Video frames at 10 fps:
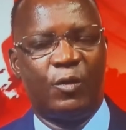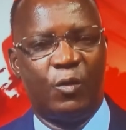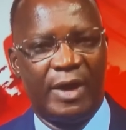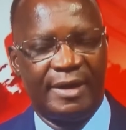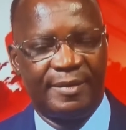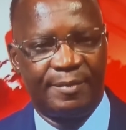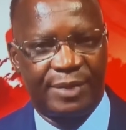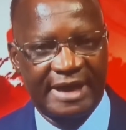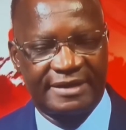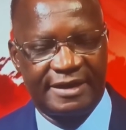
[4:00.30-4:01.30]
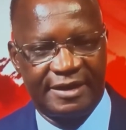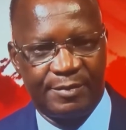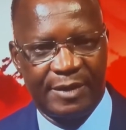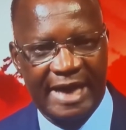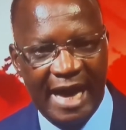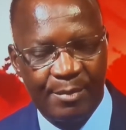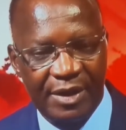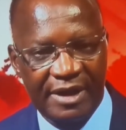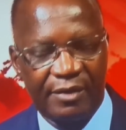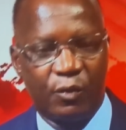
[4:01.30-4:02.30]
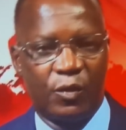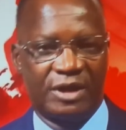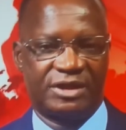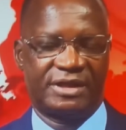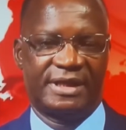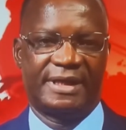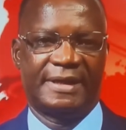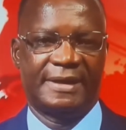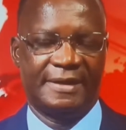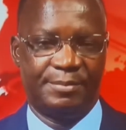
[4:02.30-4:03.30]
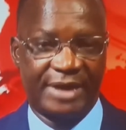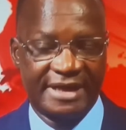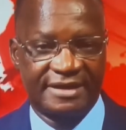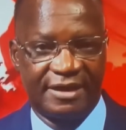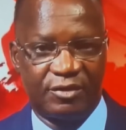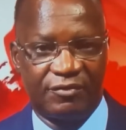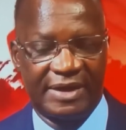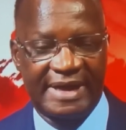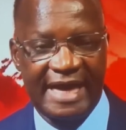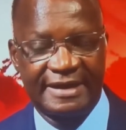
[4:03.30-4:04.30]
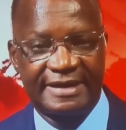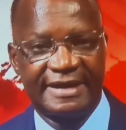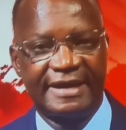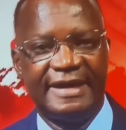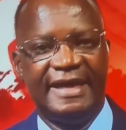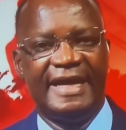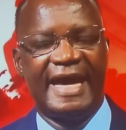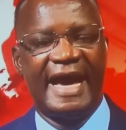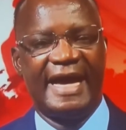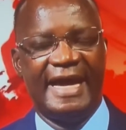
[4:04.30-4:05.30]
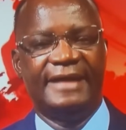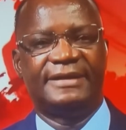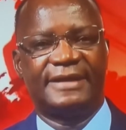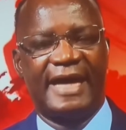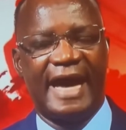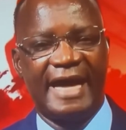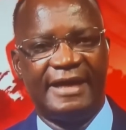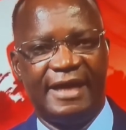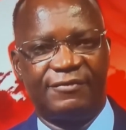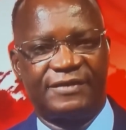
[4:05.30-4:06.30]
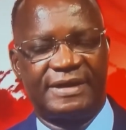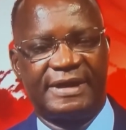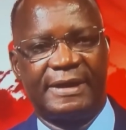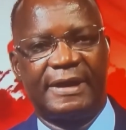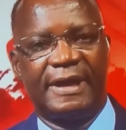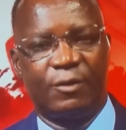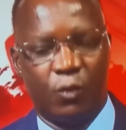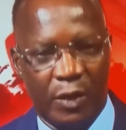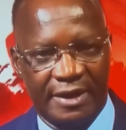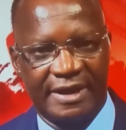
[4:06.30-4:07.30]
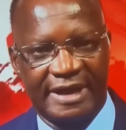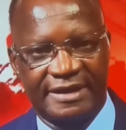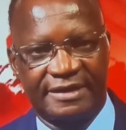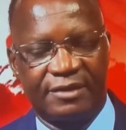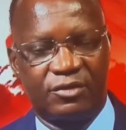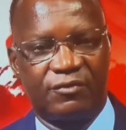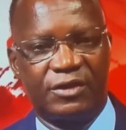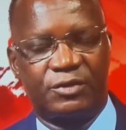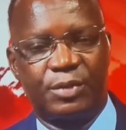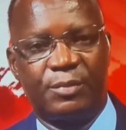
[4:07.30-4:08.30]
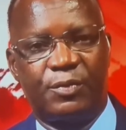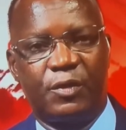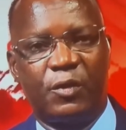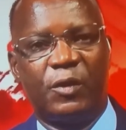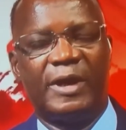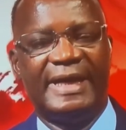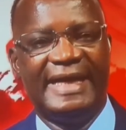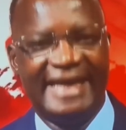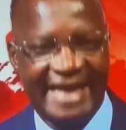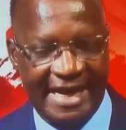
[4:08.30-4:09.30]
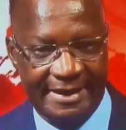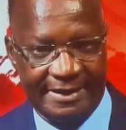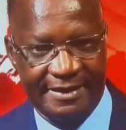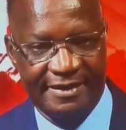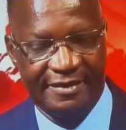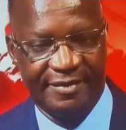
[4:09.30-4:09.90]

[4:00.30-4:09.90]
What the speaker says: when President Mugabe was the president of the country, and I left with the assistance of these people legally.